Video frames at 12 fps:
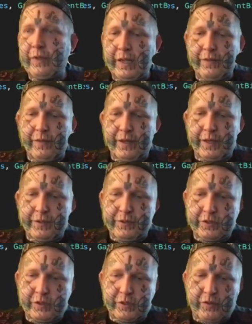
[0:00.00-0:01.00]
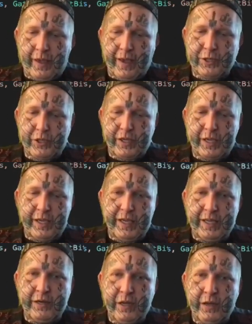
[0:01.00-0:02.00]
and then
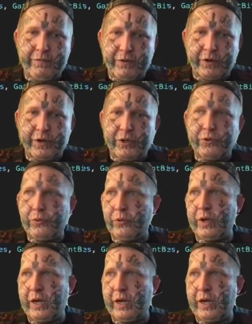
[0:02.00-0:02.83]
/n for a new